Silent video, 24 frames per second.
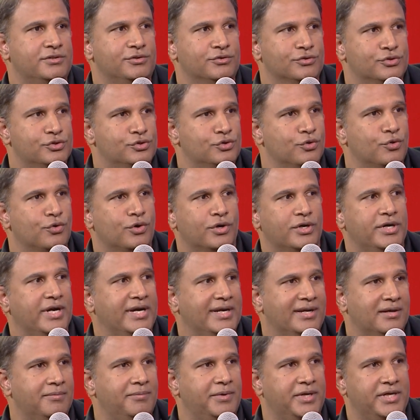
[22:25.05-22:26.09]
You store
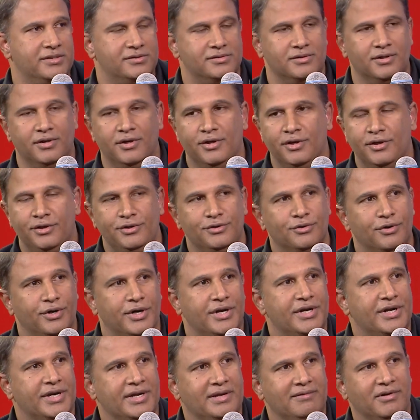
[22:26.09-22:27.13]
database, you
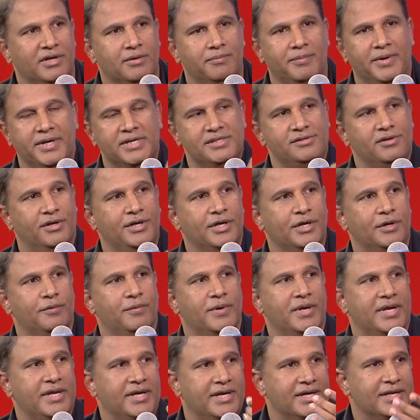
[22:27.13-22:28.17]
retrieve it based on a
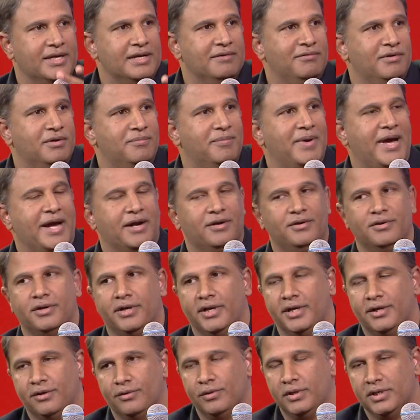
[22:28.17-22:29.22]
query and give it back to
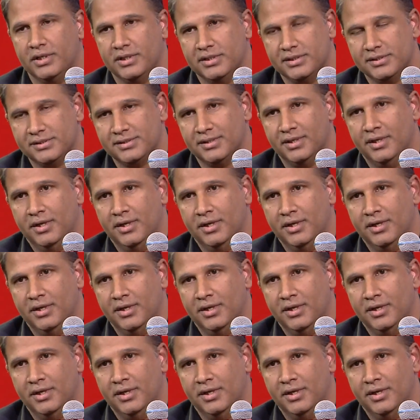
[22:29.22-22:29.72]
recruiters.